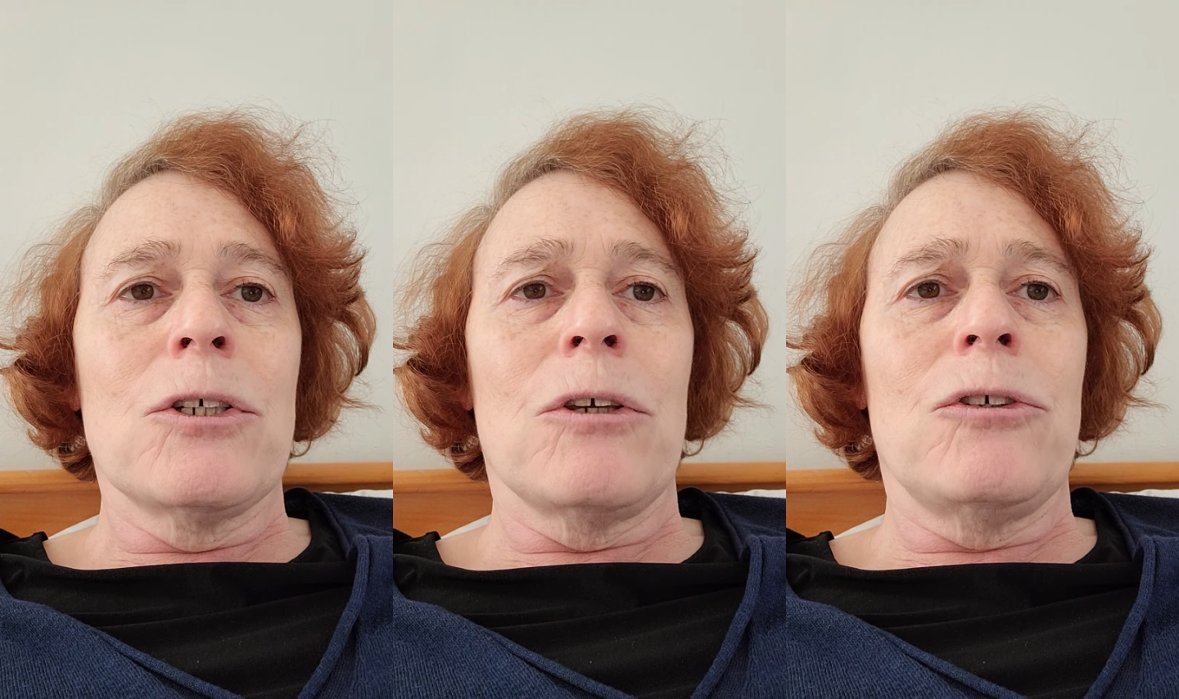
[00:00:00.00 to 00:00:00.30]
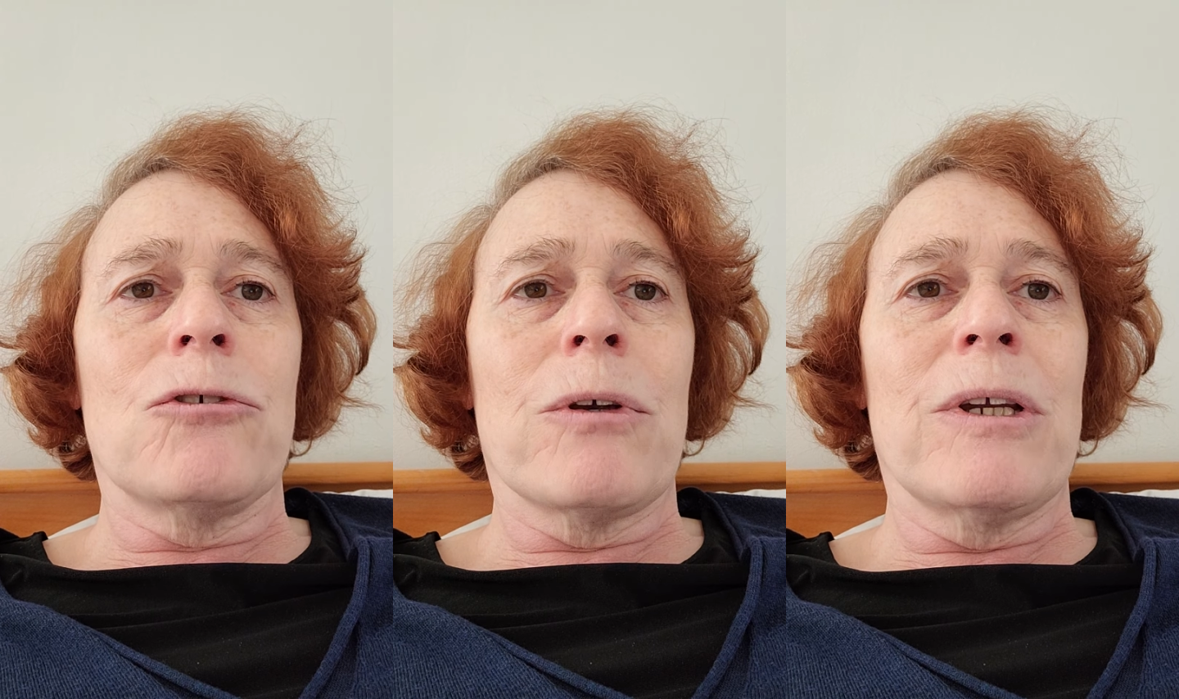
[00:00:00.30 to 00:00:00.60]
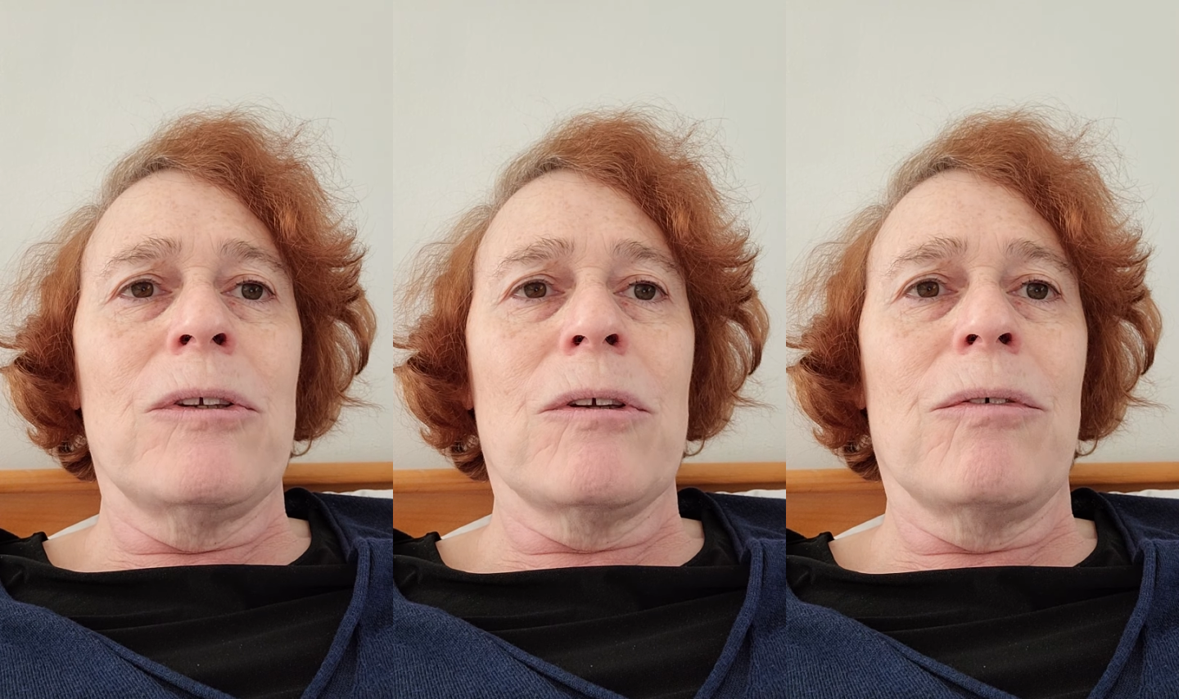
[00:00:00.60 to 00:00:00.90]
just
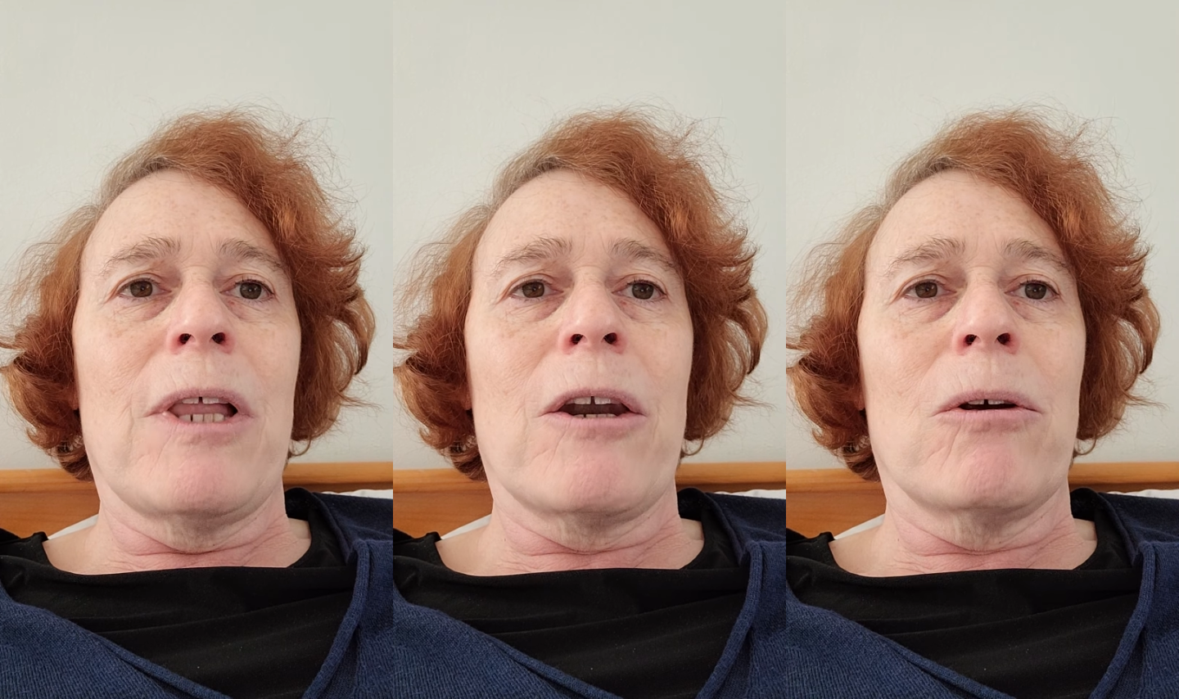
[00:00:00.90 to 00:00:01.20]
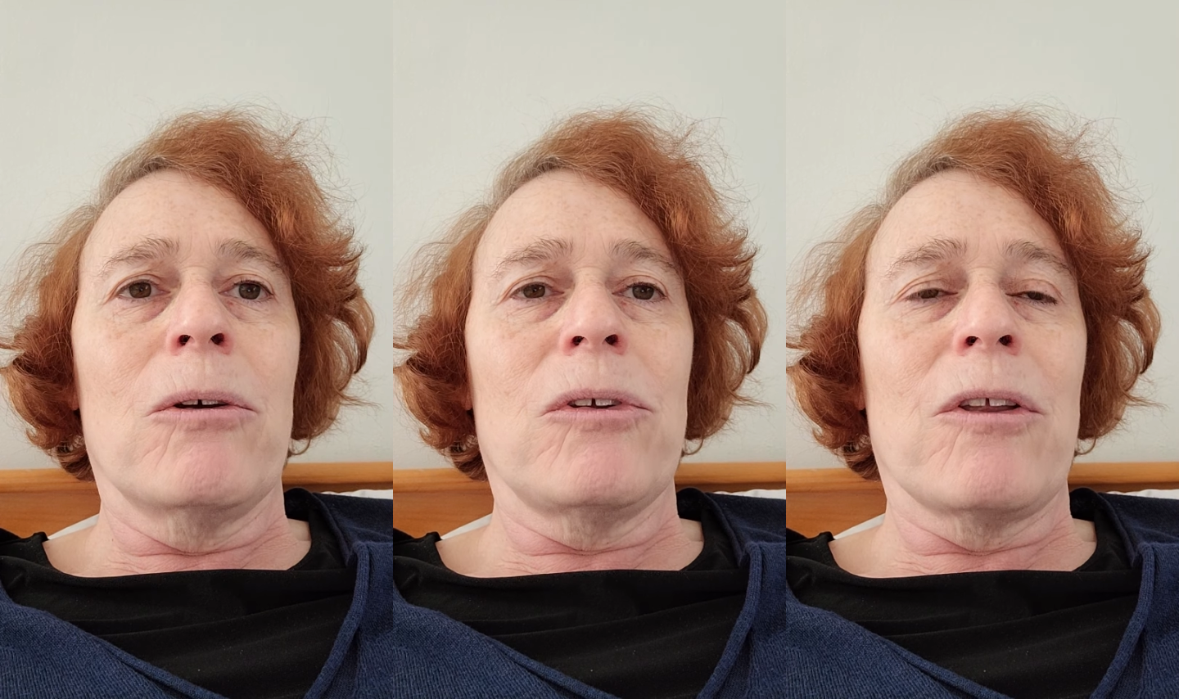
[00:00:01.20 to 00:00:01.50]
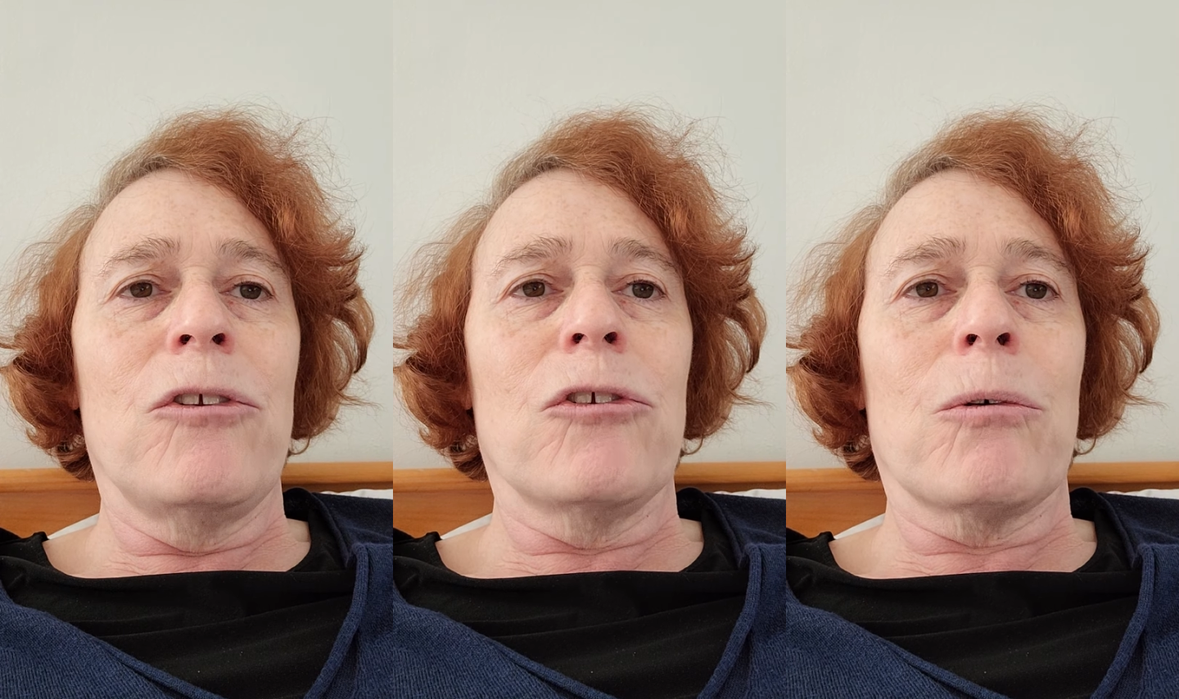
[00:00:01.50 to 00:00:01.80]
strings of letters
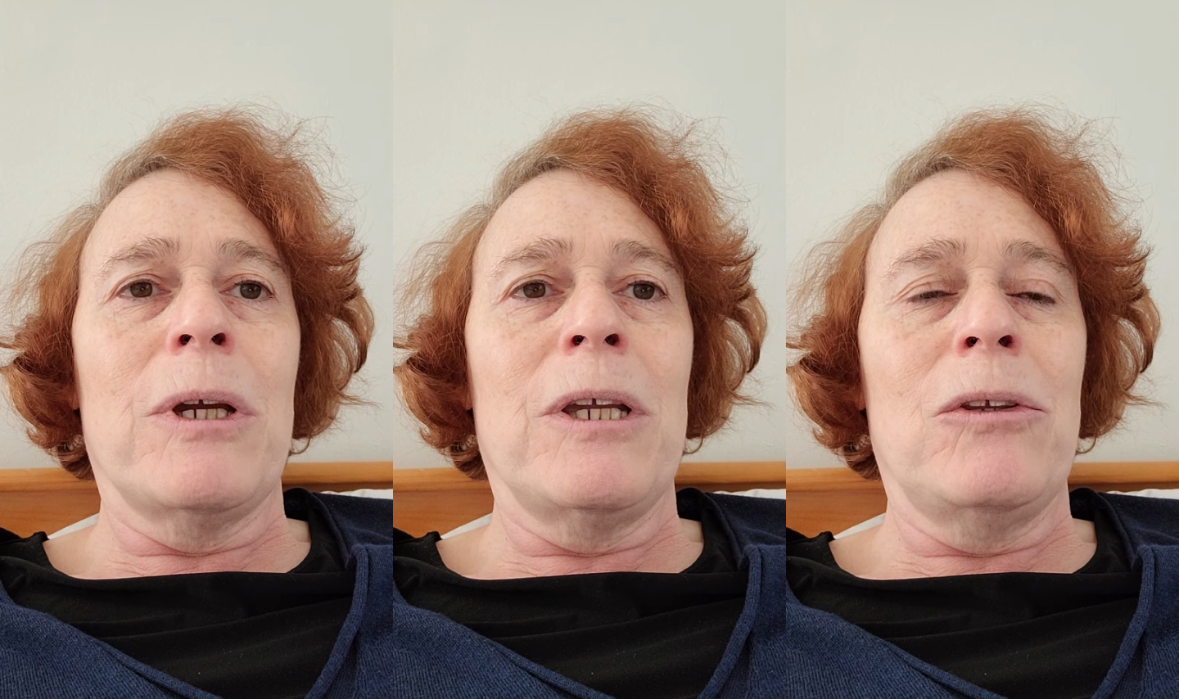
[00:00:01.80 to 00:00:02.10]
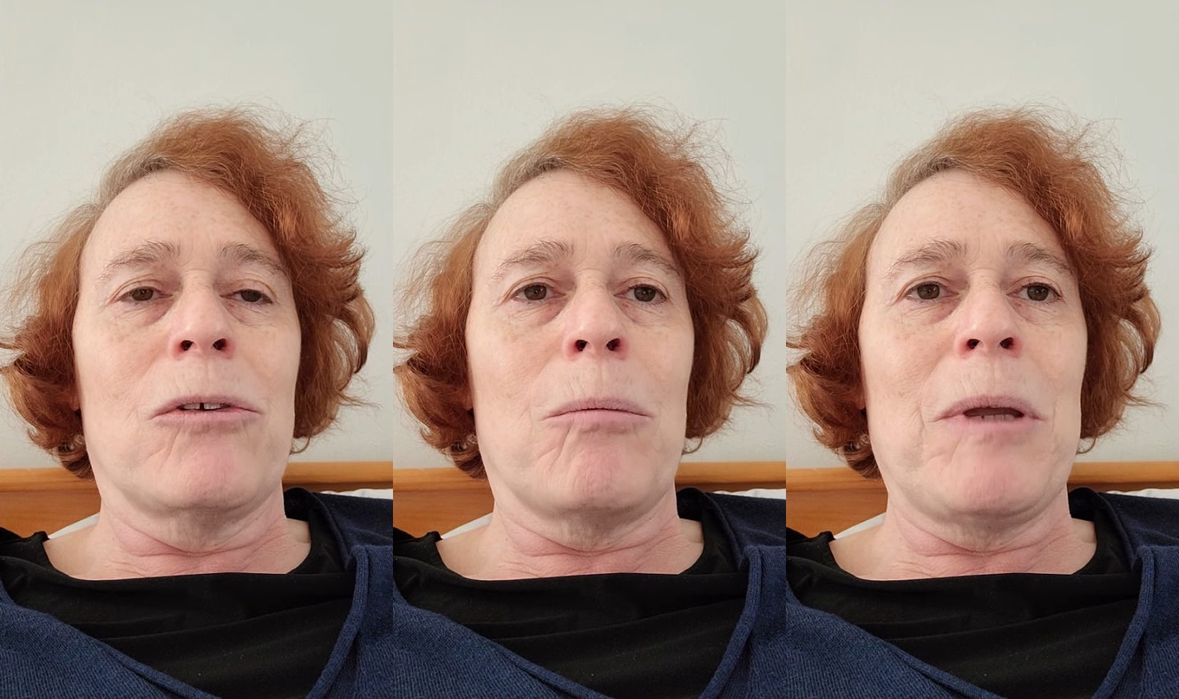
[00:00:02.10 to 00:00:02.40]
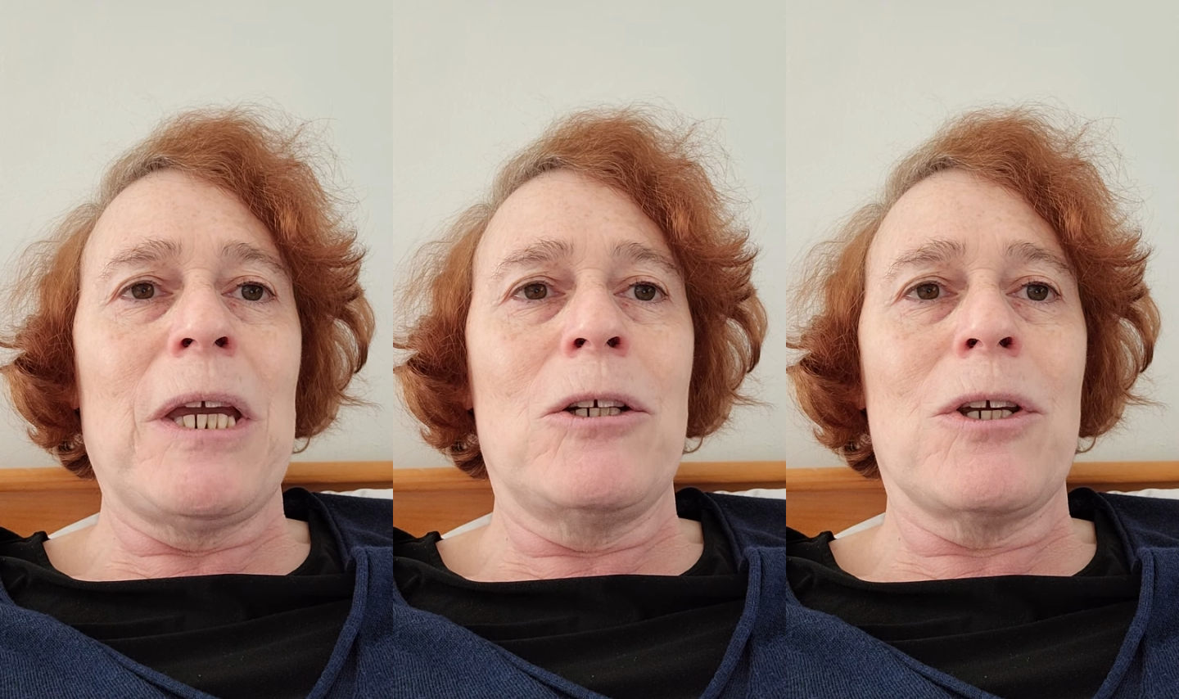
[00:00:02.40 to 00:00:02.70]
on screens or
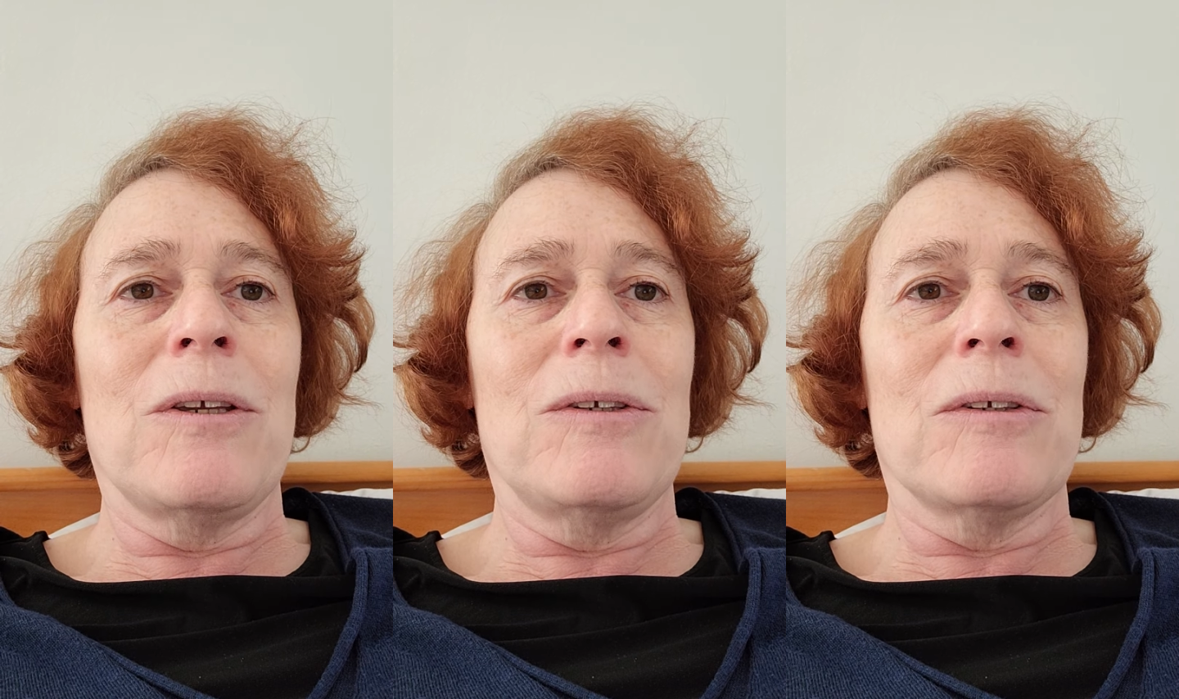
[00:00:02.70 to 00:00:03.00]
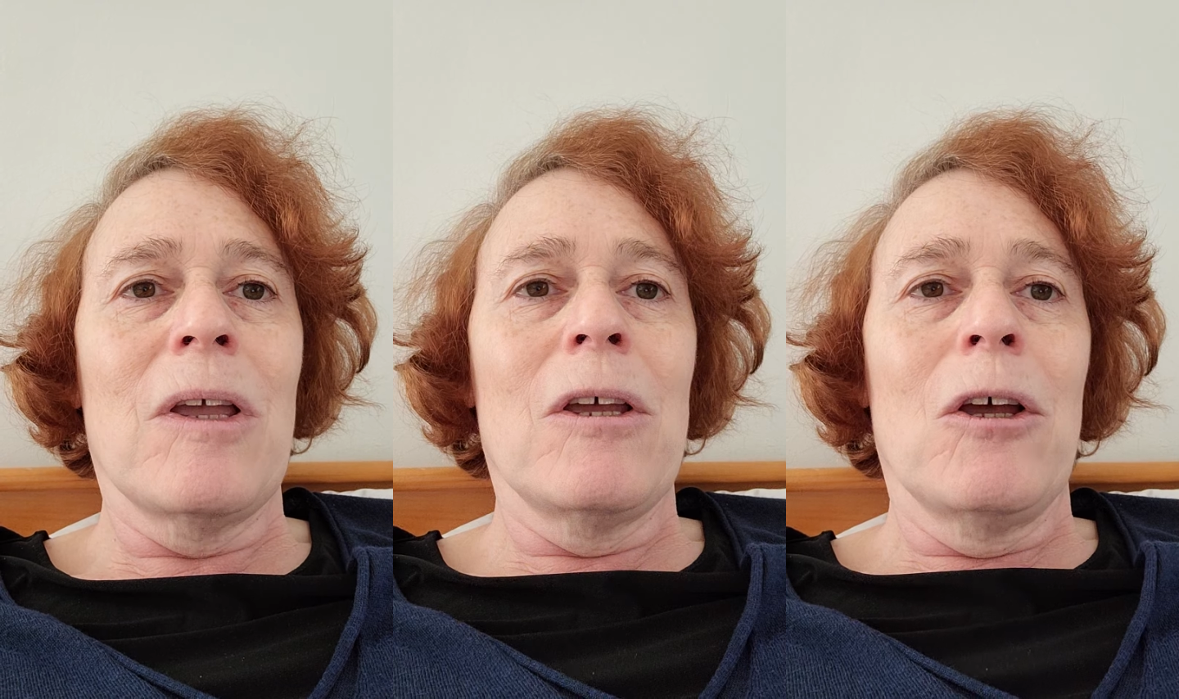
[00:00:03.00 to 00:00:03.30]
pages,